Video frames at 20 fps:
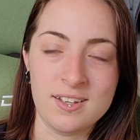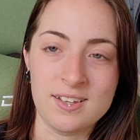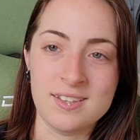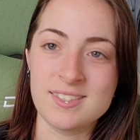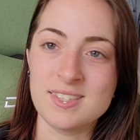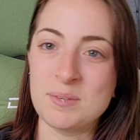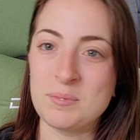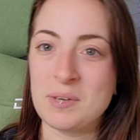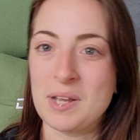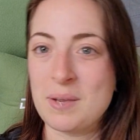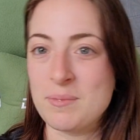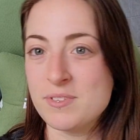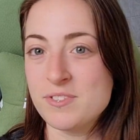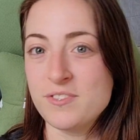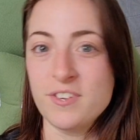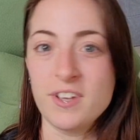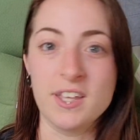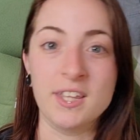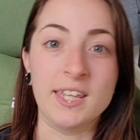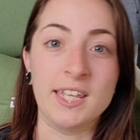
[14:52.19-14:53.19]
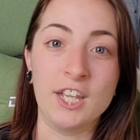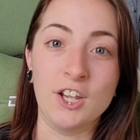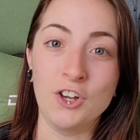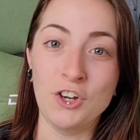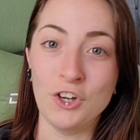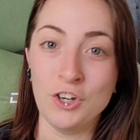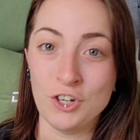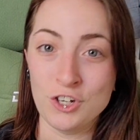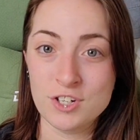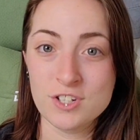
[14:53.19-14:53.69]
sometimes failing
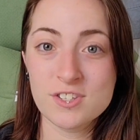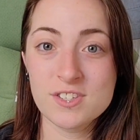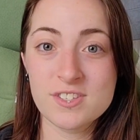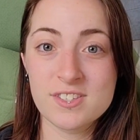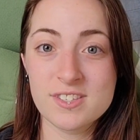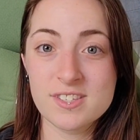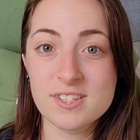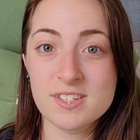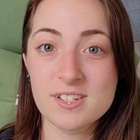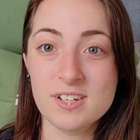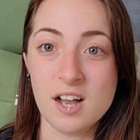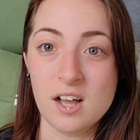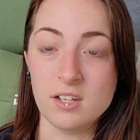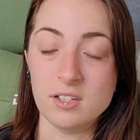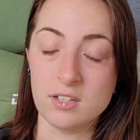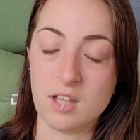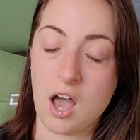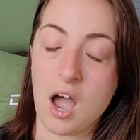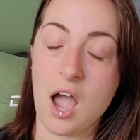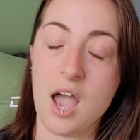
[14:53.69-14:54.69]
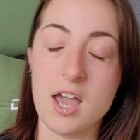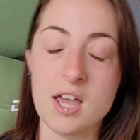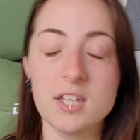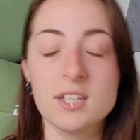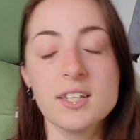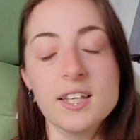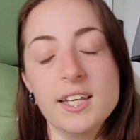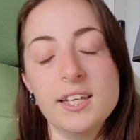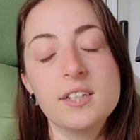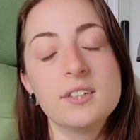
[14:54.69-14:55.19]
hurts a lot,
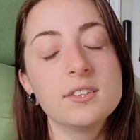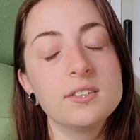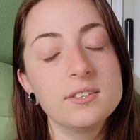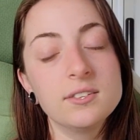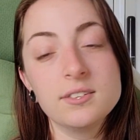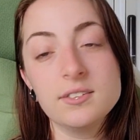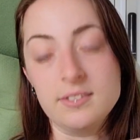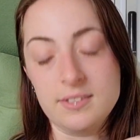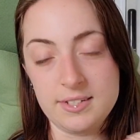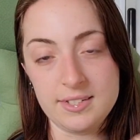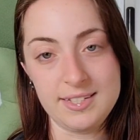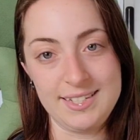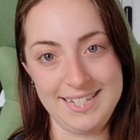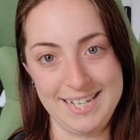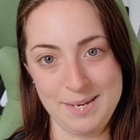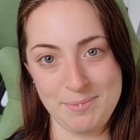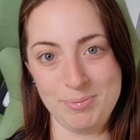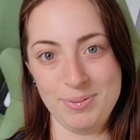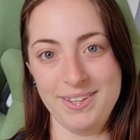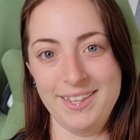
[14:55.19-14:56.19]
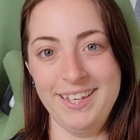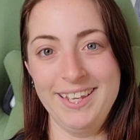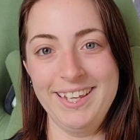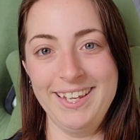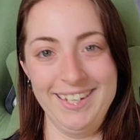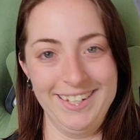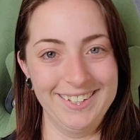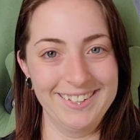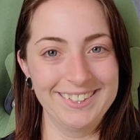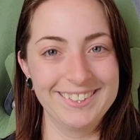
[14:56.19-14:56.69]
like
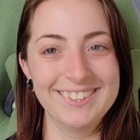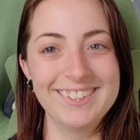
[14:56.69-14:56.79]
deeply.